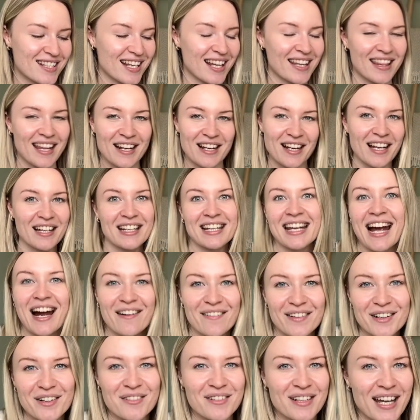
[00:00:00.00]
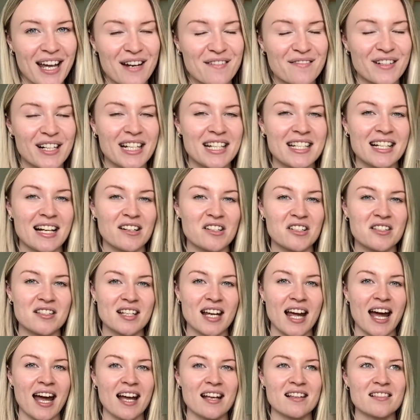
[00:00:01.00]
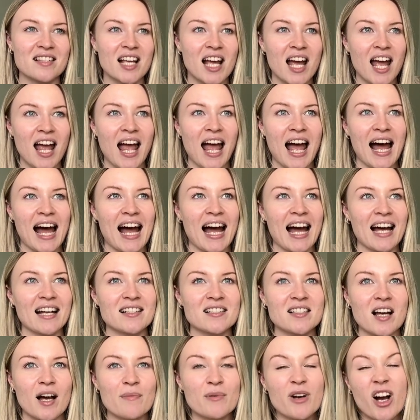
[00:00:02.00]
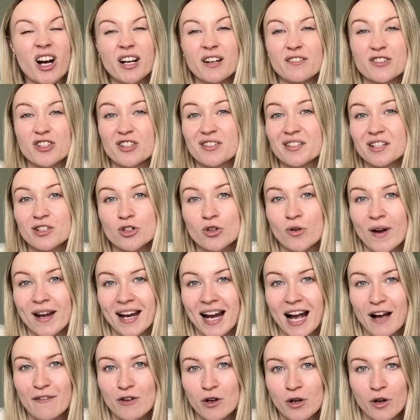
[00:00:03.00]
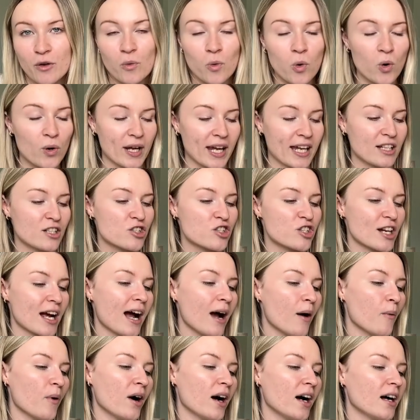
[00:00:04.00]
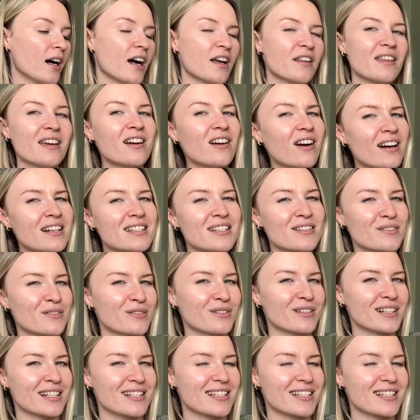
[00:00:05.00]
and then like carry on getting ready downstairs. And I'm kind of just enjoying having a walk-in shower. I think I did already